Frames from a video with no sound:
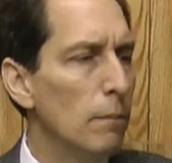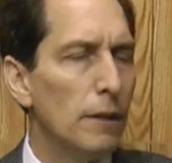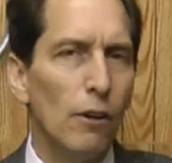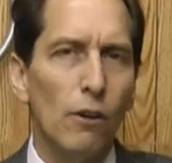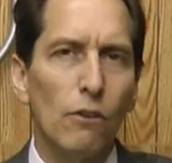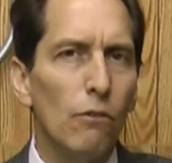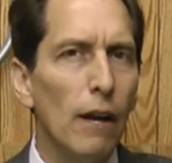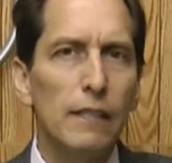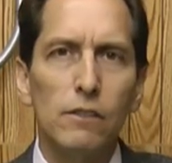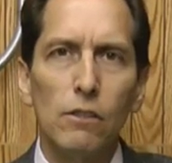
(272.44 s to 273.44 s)
but they're a
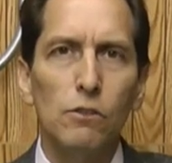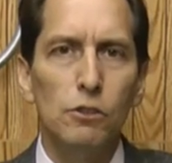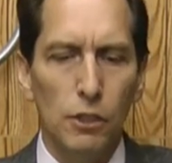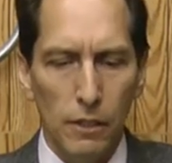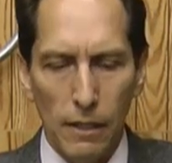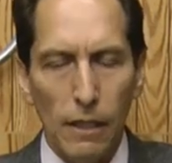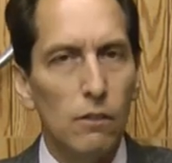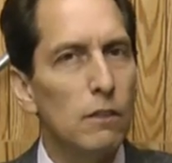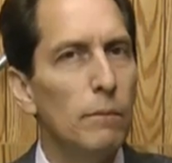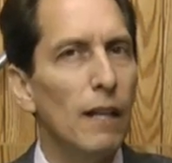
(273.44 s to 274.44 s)
great solution. They
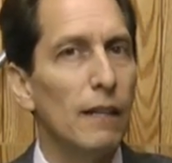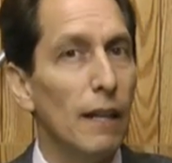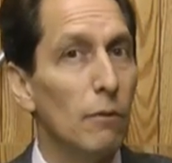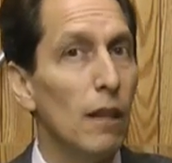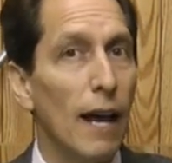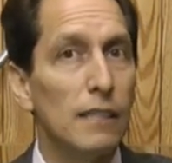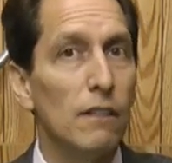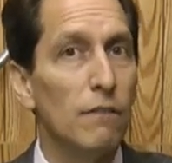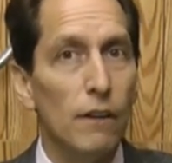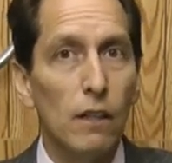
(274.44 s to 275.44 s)
look to me like they would last
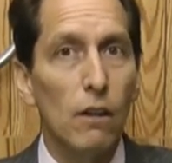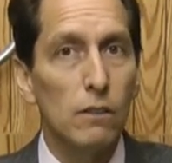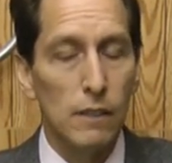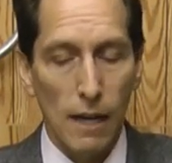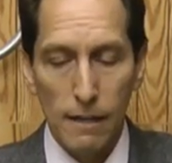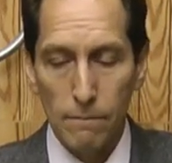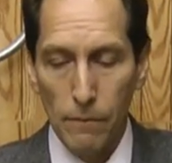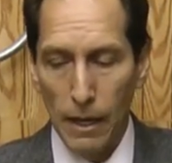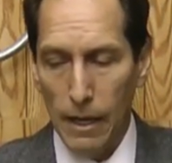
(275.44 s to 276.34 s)
a very long time.